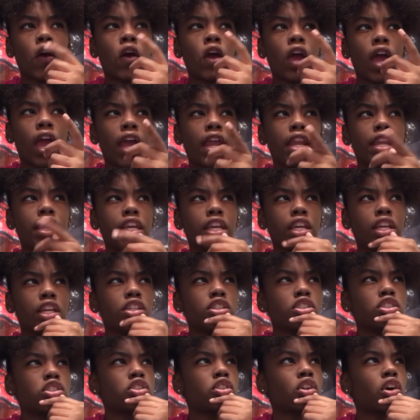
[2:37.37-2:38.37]
And then
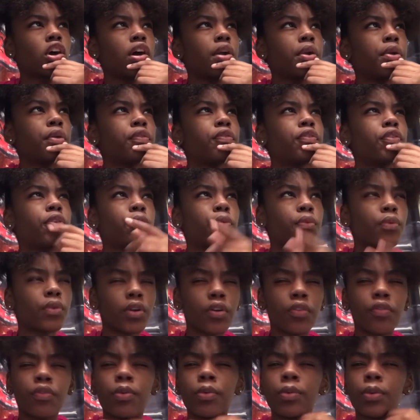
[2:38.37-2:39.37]
started for
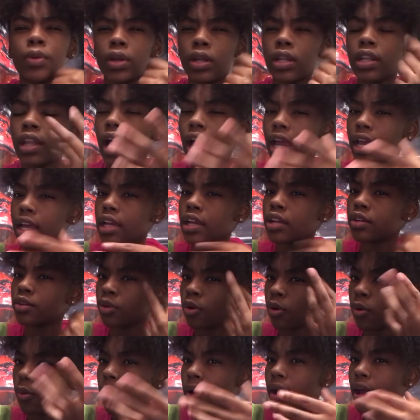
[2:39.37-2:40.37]
real, like,
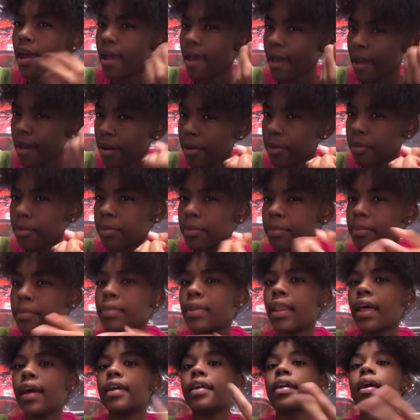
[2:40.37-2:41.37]
going out,
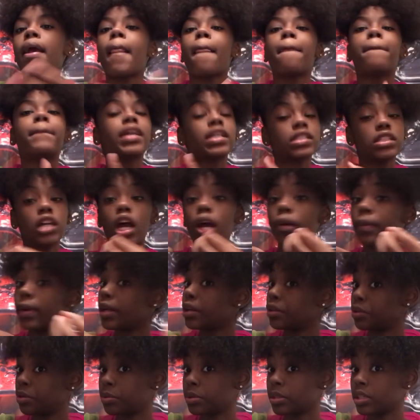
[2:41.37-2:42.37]
like, because I already
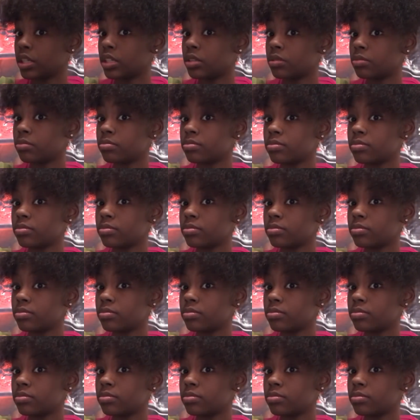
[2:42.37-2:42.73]
knew him.